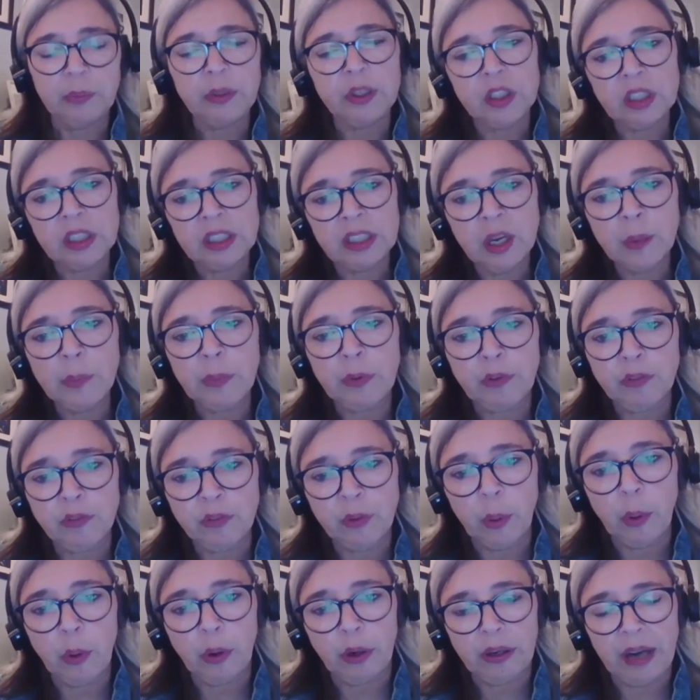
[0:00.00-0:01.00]
which is number
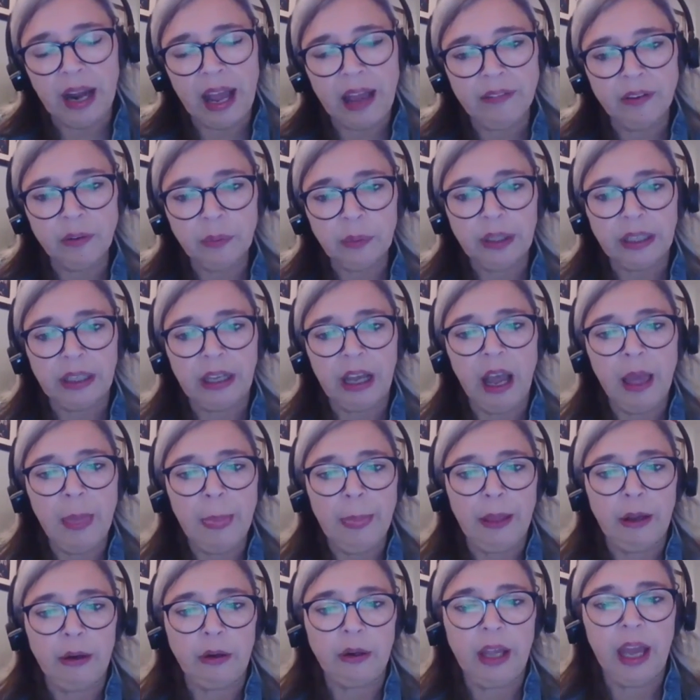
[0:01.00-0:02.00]
4, and I haven't really
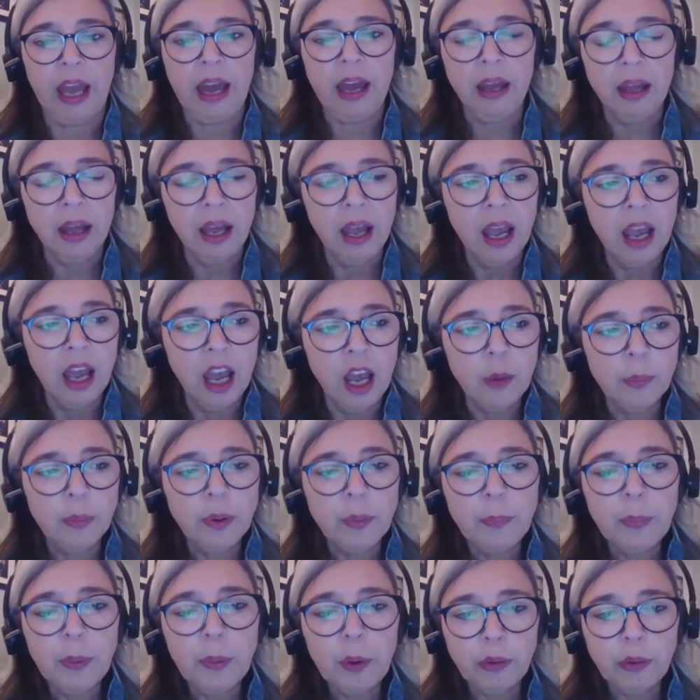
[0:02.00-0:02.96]
gotten there yet. But